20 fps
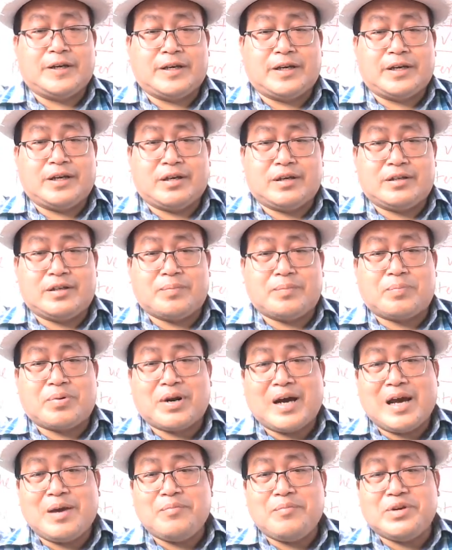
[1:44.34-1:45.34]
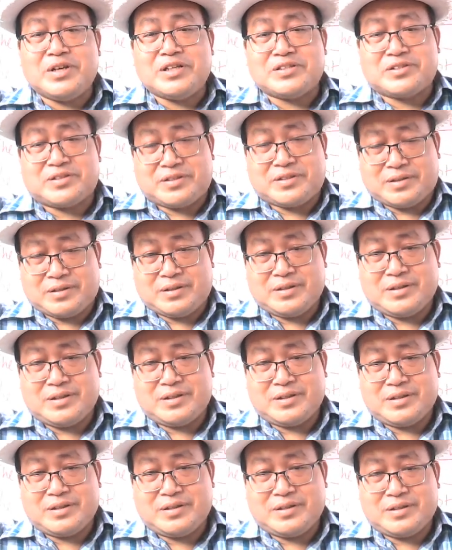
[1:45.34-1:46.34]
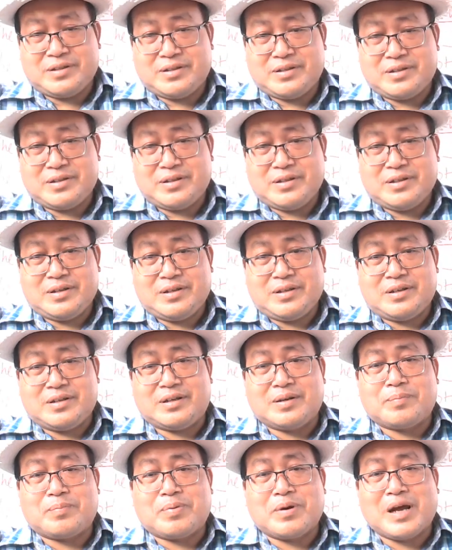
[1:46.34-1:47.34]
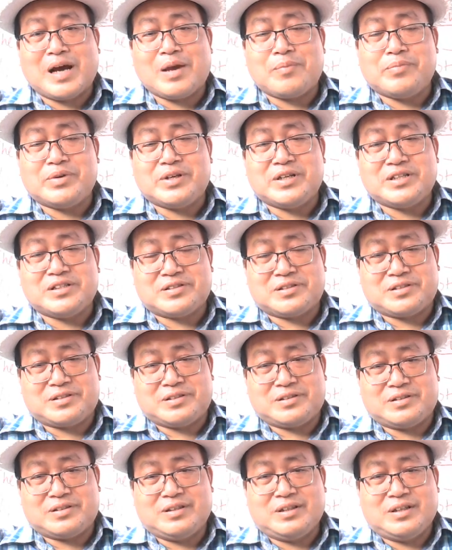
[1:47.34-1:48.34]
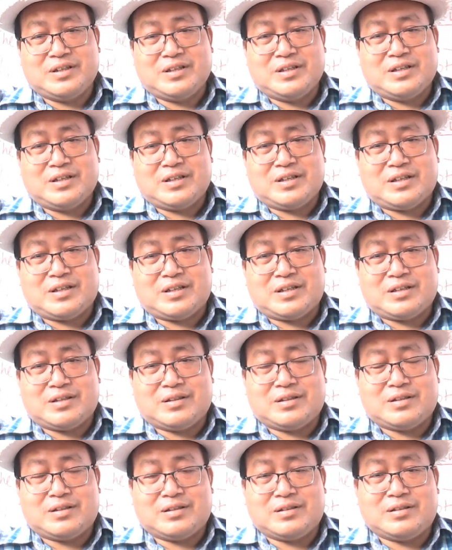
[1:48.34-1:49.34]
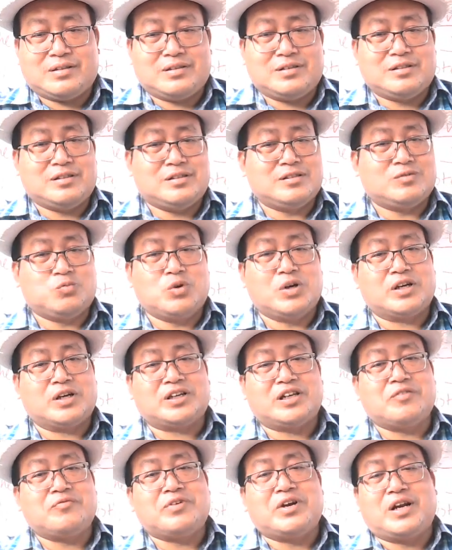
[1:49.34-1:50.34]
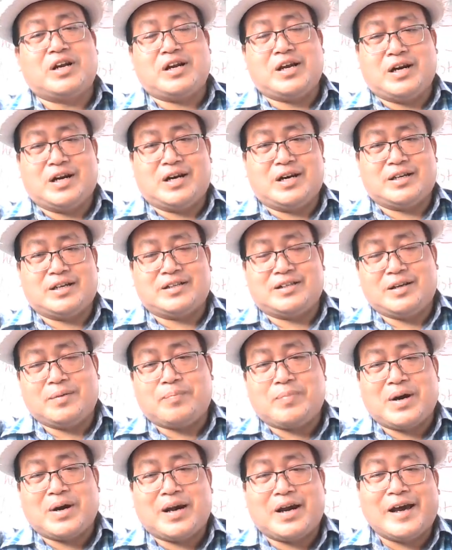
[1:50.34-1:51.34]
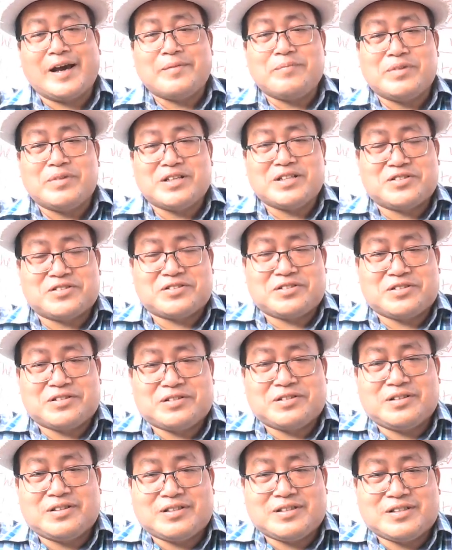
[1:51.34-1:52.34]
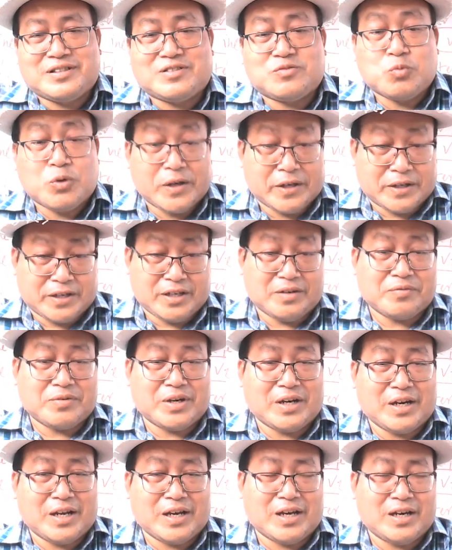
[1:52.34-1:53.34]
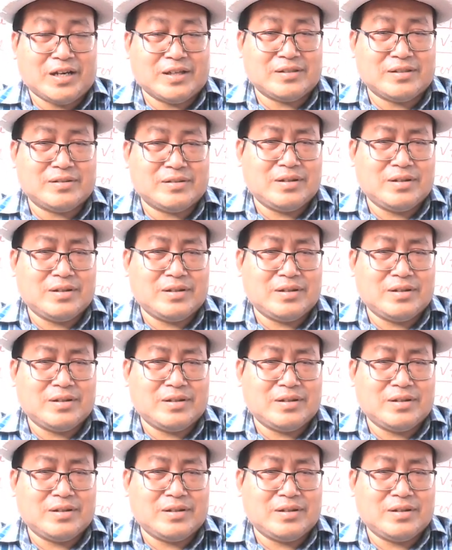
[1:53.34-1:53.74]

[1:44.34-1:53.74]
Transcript: the prime minister, the prime minister is working very hard. The prime minister is working very hard.